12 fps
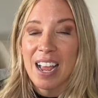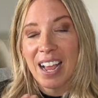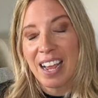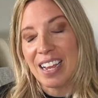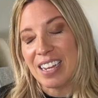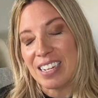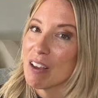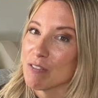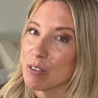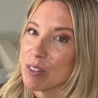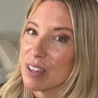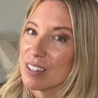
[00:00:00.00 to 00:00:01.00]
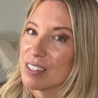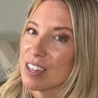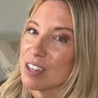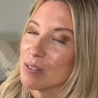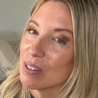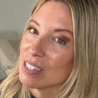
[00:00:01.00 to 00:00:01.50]
and a few things that
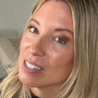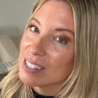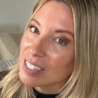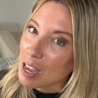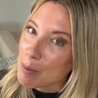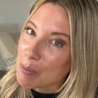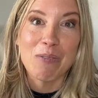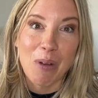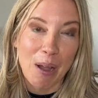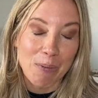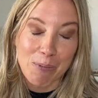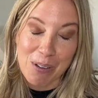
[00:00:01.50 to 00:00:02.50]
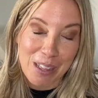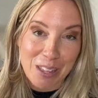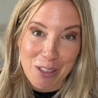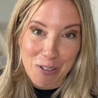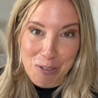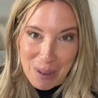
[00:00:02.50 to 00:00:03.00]
you can skip. I went
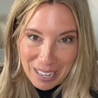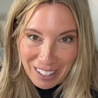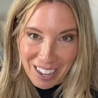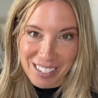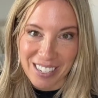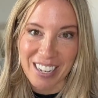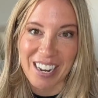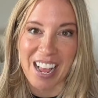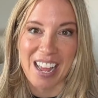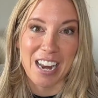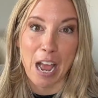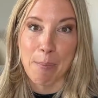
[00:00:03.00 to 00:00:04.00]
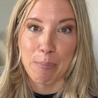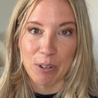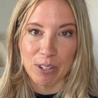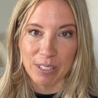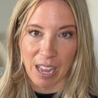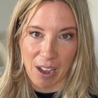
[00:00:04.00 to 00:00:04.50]
through my closet and I
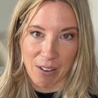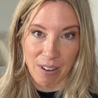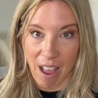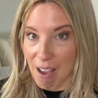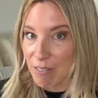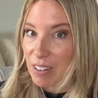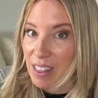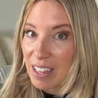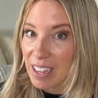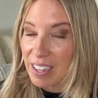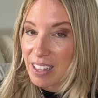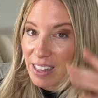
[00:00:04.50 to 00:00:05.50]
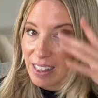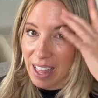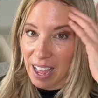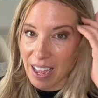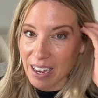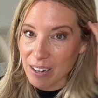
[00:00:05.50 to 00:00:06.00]
pulled out everything
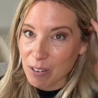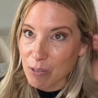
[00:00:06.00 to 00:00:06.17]
that